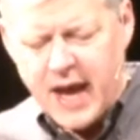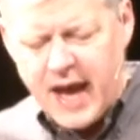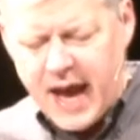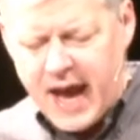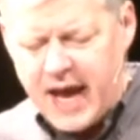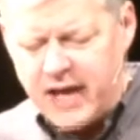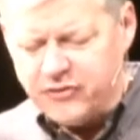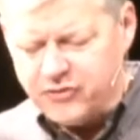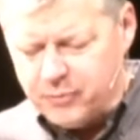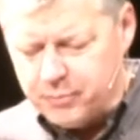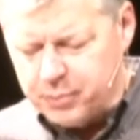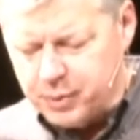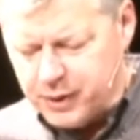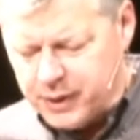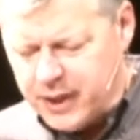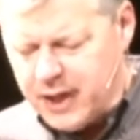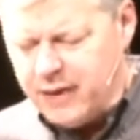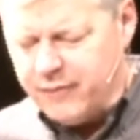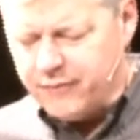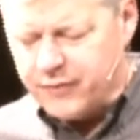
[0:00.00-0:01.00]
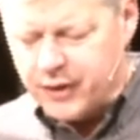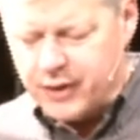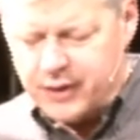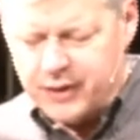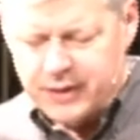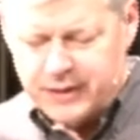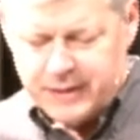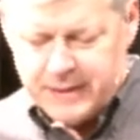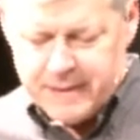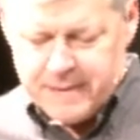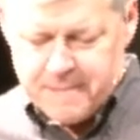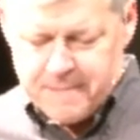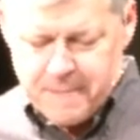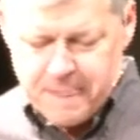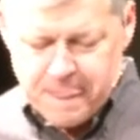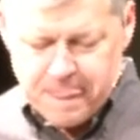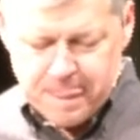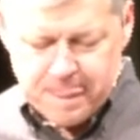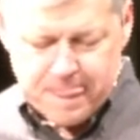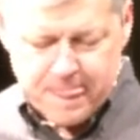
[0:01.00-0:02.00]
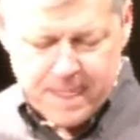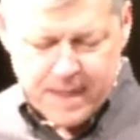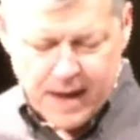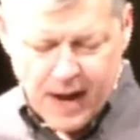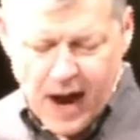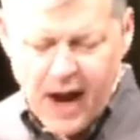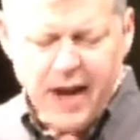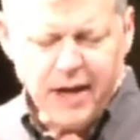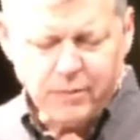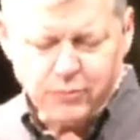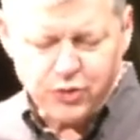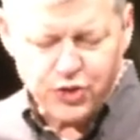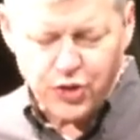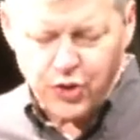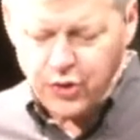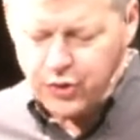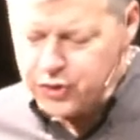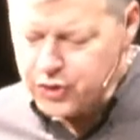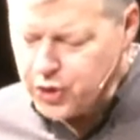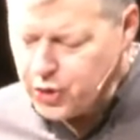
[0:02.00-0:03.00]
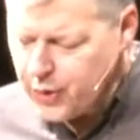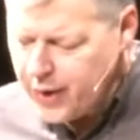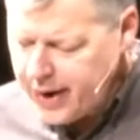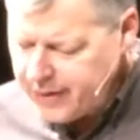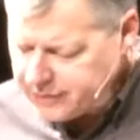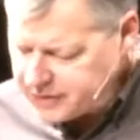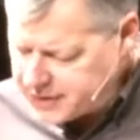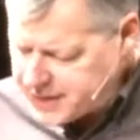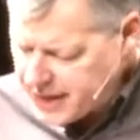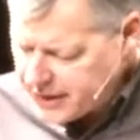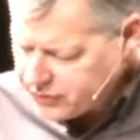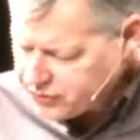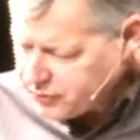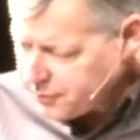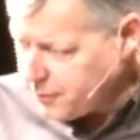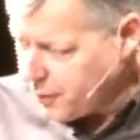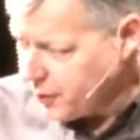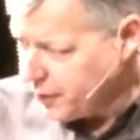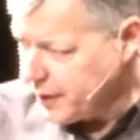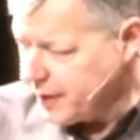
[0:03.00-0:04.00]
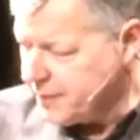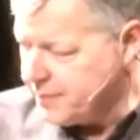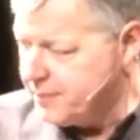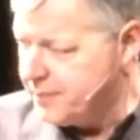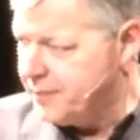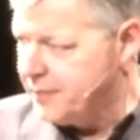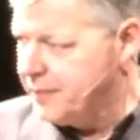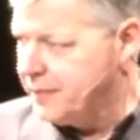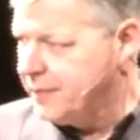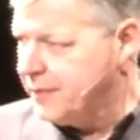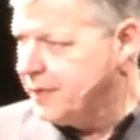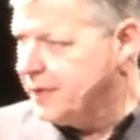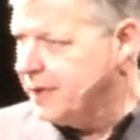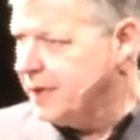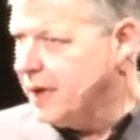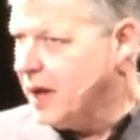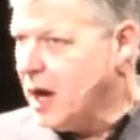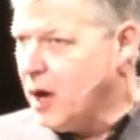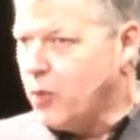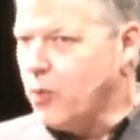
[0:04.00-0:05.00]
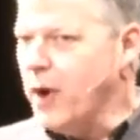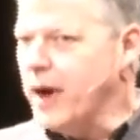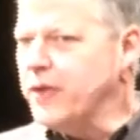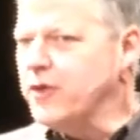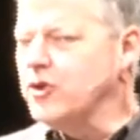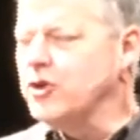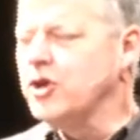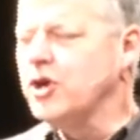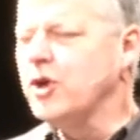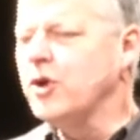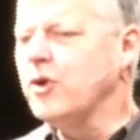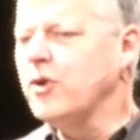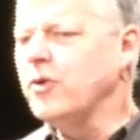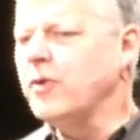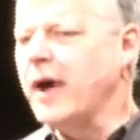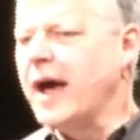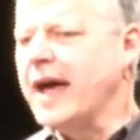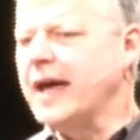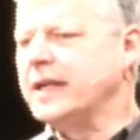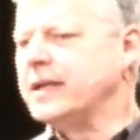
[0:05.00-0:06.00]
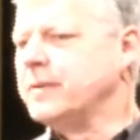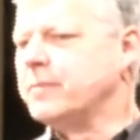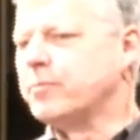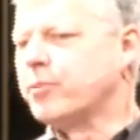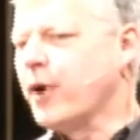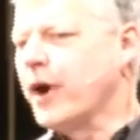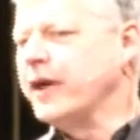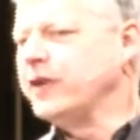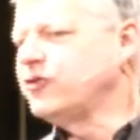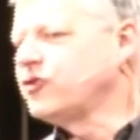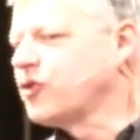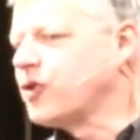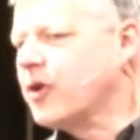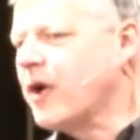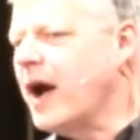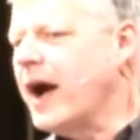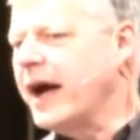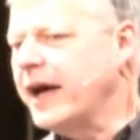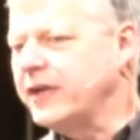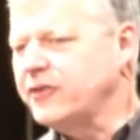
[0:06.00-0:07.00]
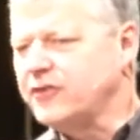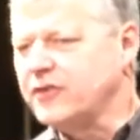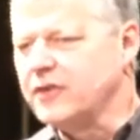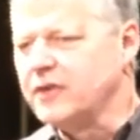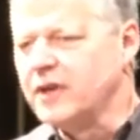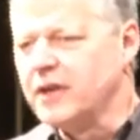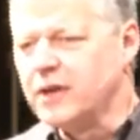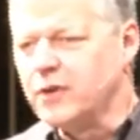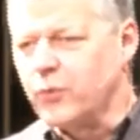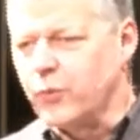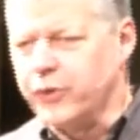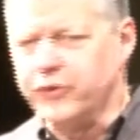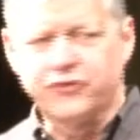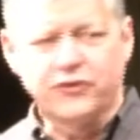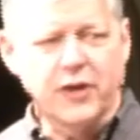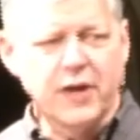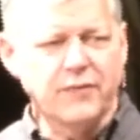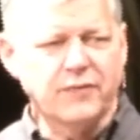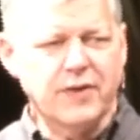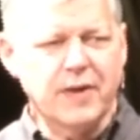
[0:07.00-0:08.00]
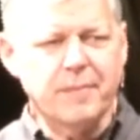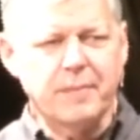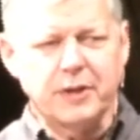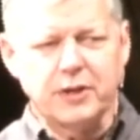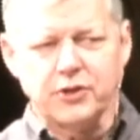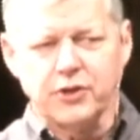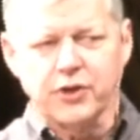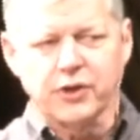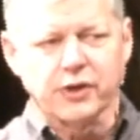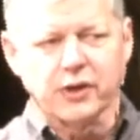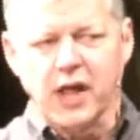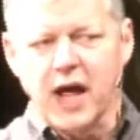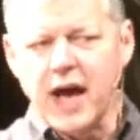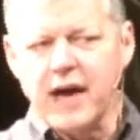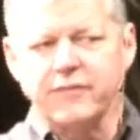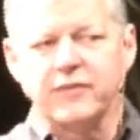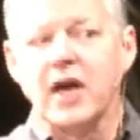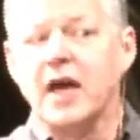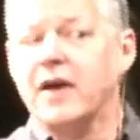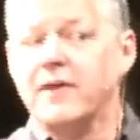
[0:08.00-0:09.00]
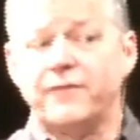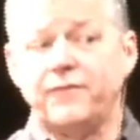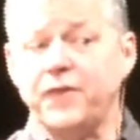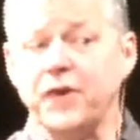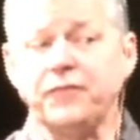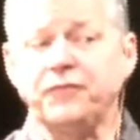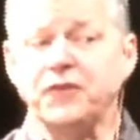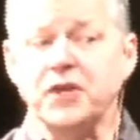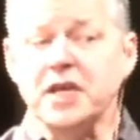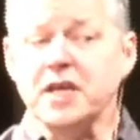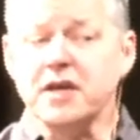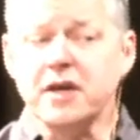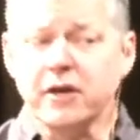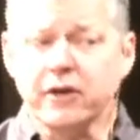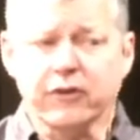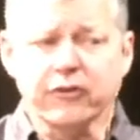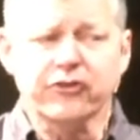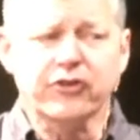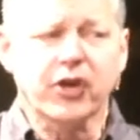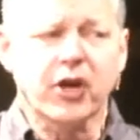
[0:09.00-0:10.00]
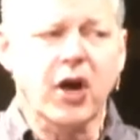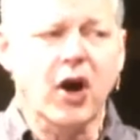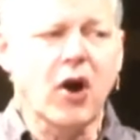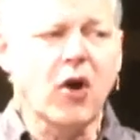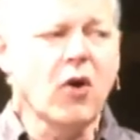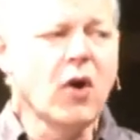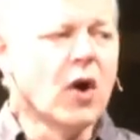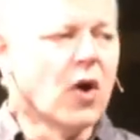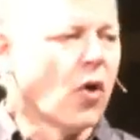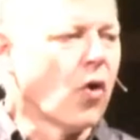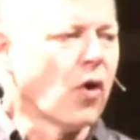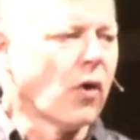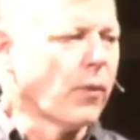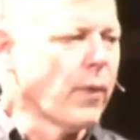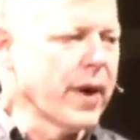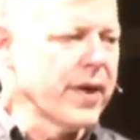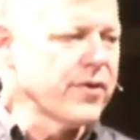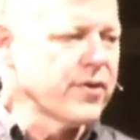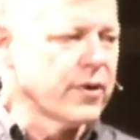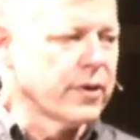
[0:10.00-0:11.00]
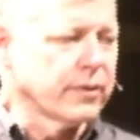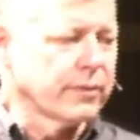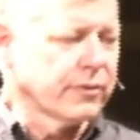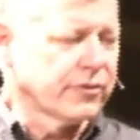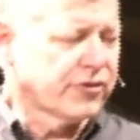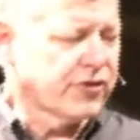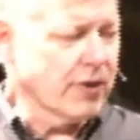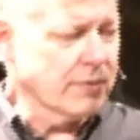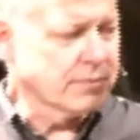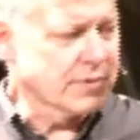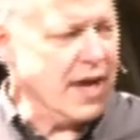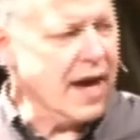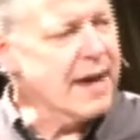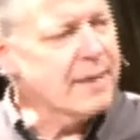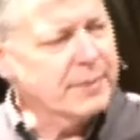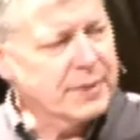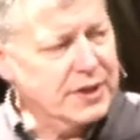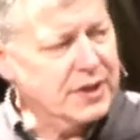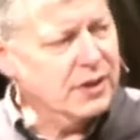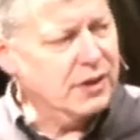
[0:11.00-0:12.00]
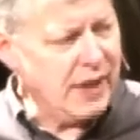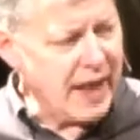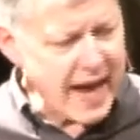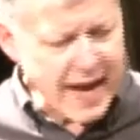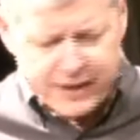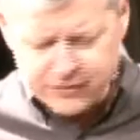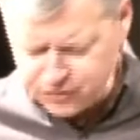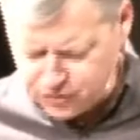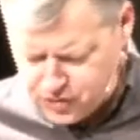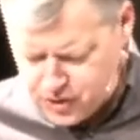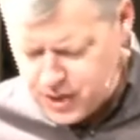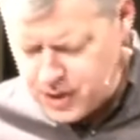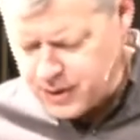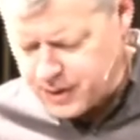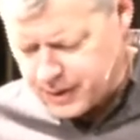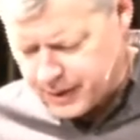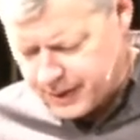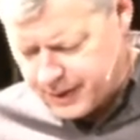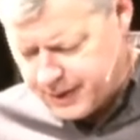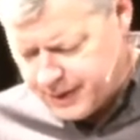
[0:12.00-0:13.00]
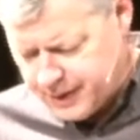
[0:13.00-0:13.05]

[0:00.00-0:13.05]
As a believer, I am sure you have a testimony. Whether you had embraced Christ, received Him into your life 50 years ago, or whether it was sometime in the last year,